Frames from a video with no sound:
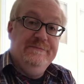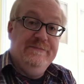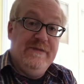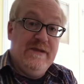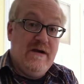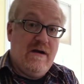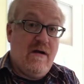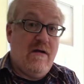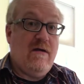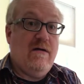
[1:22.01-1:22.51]

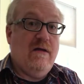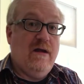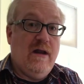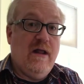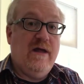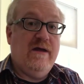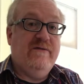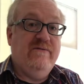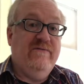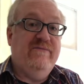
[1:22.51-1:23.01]
there are a
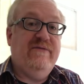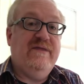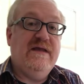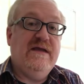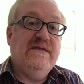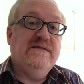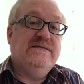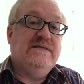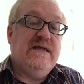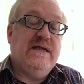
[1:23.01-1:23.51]
lot of
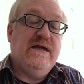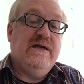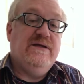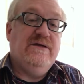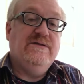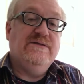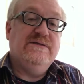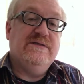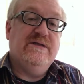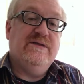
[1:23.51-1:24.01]
things that I
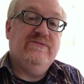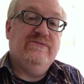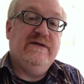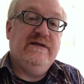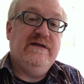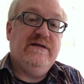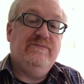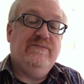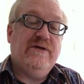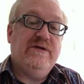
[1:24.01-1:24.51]
use the
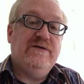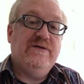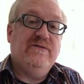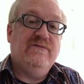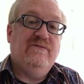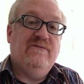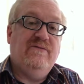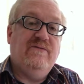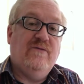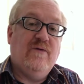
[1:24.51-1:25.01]
3D printer
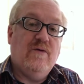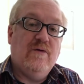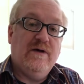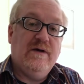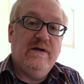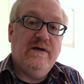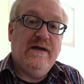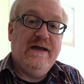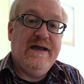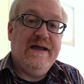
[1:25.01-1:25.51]
for,